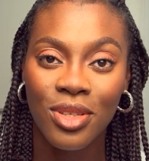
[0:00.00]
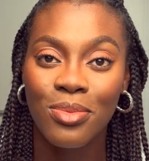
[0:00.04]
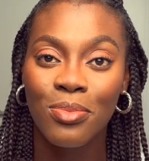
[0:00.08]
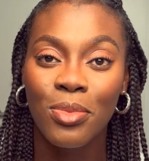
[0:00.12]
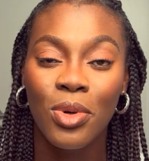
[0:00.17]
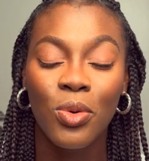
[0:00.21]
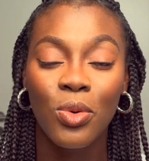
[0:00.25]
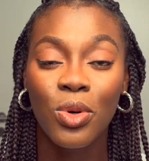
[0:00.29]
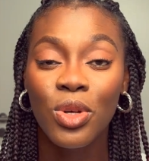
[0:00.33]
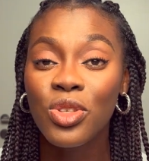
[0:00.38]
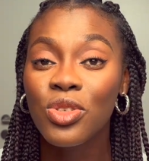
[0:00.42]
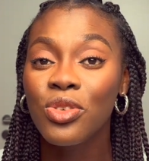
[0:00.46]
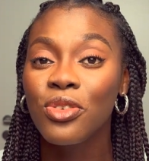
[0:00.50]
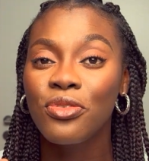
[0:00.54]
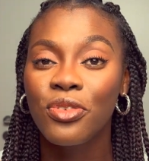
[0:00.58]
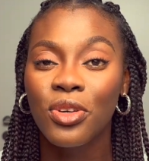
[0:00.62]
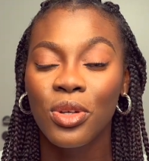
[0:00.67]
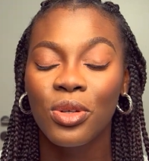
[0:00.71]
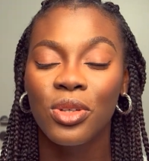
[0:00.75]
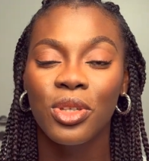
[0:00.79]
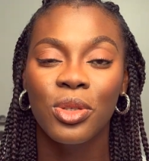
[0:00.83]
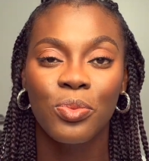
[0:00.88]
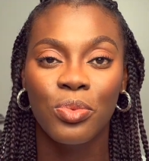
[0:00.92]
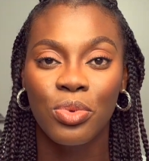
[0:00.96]
But once you
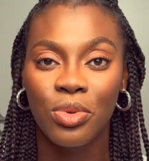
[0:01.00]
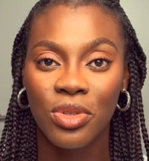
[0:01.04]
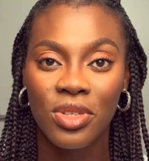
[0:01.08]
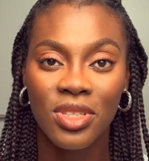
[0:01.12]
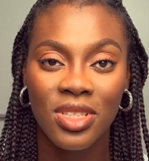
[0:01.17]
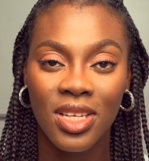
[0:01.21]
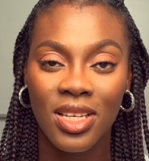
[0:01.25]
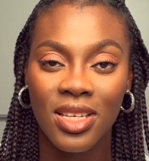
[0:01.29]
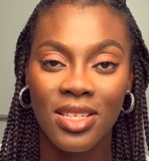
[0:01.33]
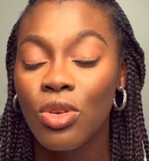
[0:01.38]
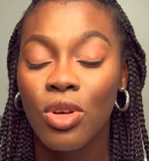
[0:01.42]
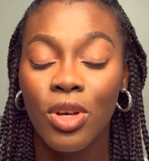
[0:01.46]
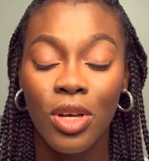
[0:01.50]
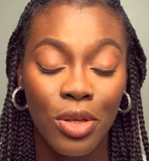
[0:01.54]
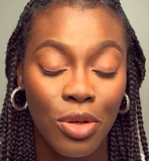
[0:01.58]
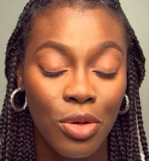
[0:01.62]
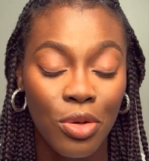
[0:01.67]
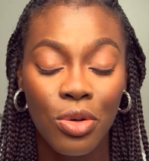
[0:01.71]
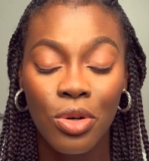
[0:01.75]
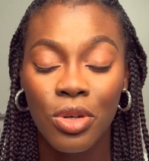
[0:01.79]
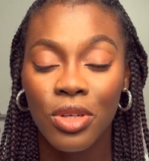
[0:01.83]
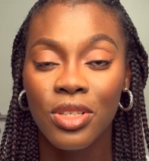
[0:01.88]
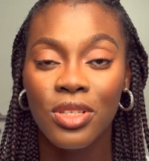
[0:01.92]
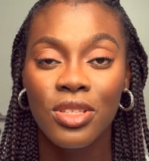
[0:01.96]
follow the process and you
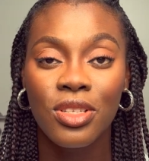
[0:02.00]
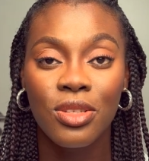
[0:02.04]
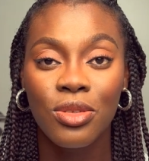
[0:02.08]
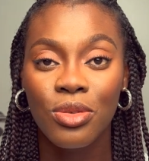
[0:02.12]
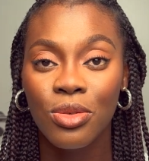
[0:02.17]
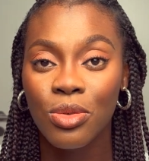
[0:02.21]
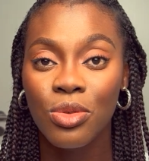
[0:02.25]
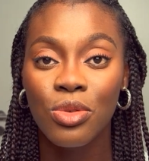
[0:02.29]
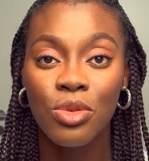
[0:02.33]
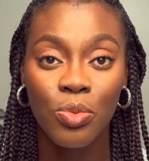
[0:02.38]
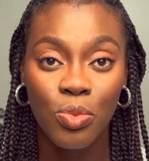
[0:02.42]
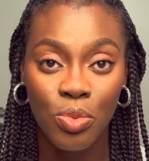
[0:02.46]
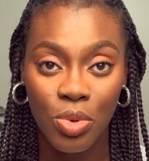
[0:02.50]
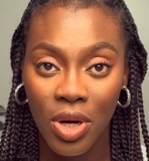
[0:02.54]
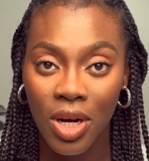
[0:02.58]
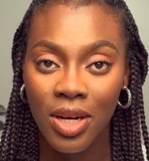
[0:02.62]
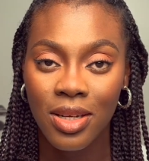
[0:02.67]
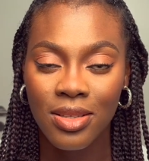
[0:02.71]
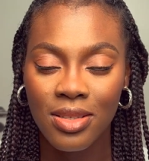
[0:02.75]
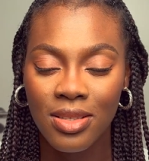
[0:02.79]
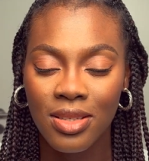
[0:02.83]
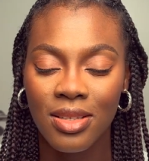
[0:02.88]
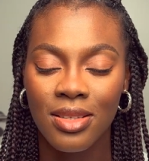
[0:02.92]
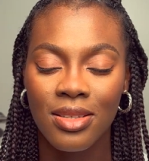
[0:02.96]
continue to
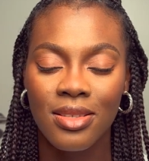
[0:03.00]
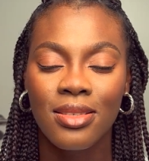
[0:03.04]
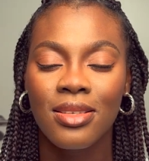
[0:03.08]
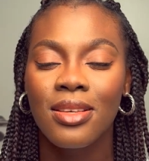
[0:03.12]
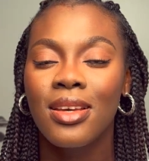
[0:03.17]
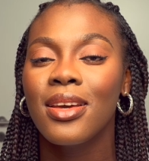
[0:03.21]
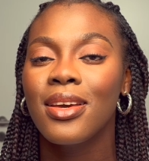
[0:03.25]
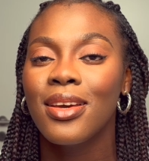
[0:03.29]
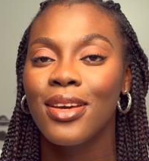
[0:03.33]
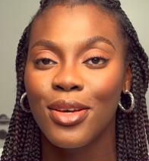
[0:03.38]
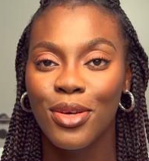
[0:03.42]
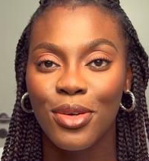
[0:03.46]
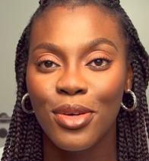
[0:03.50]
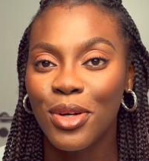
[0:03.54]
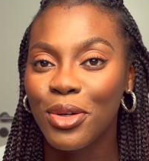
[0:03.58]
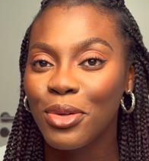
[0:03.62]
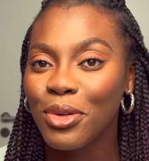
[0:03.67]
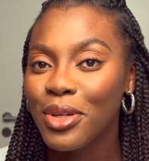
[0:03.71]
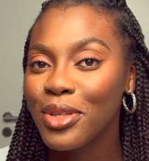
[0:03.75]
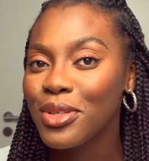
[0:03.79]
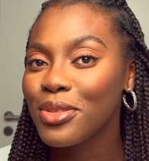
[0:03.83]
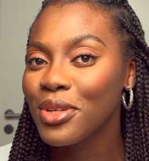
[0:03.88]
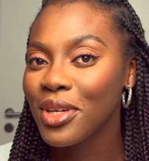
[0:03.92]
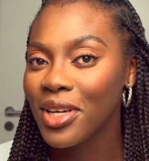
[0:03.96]
practice, you're
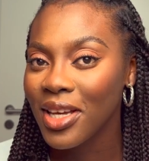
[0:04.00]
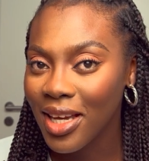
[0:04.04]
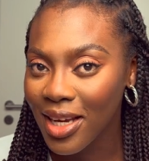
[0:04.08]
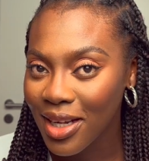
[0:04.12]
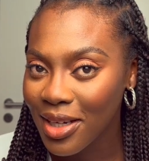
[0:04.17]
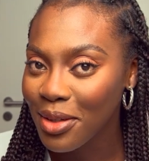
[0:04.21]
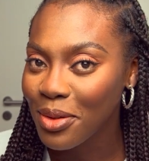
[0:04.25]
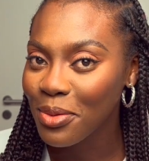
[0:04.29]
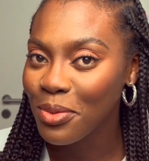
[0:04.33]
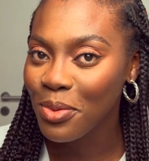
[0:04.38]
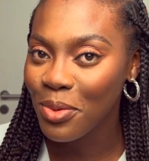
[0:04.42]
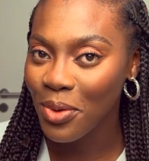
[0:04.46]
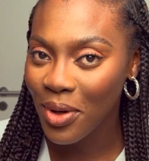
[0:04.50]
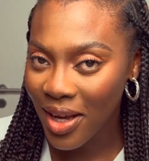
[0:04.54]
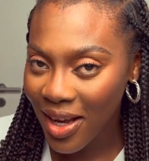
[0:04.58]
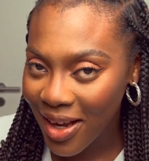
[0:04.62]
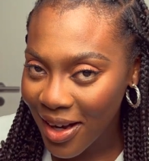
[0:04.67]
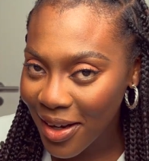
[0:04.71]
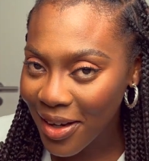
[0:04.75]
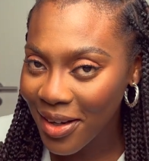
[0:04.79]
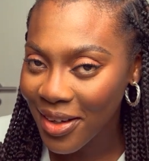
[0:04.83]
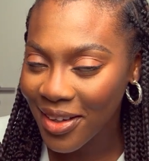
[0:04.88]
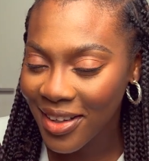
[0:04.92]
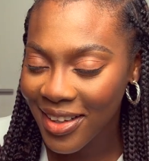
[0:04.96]
going to get it
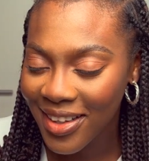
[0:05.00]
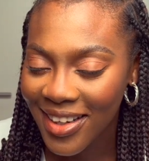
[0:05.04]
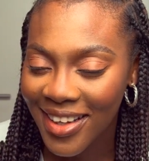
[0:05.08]
well.